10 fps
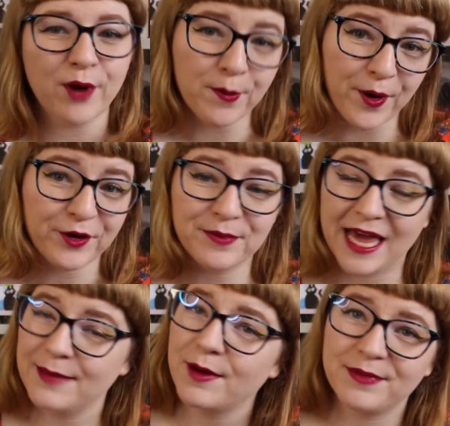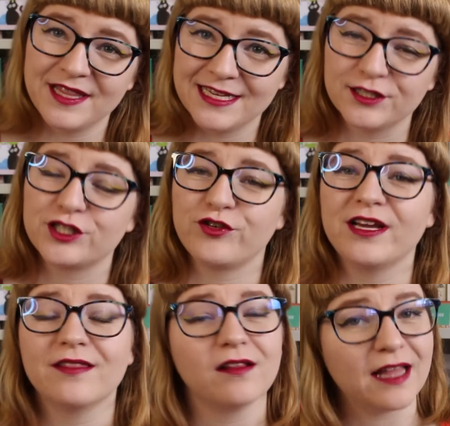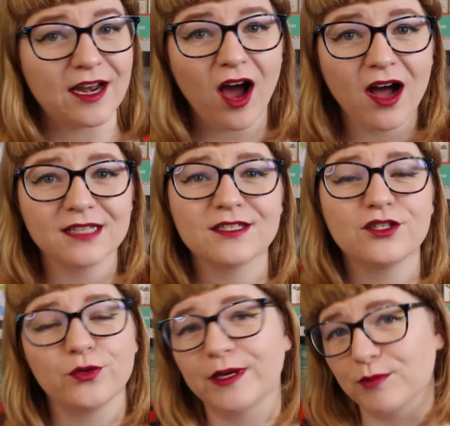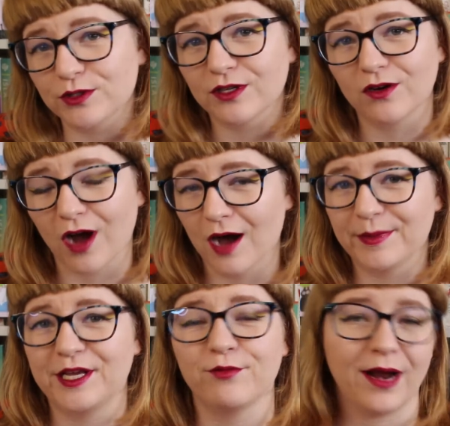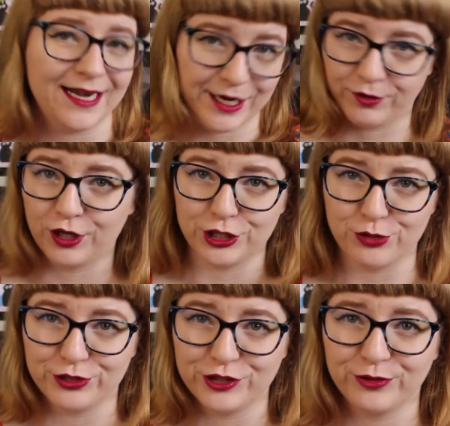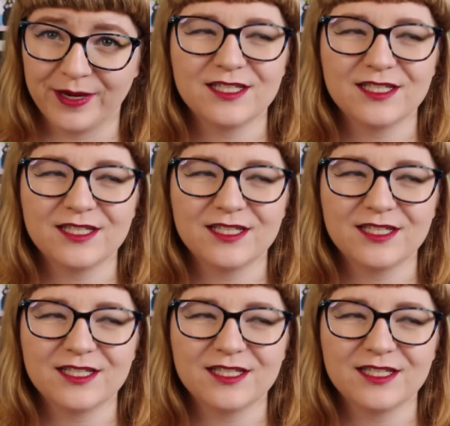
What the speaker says: Bo Burnham came up in the industry in the late aughts doing musical comedy right here on YouTube.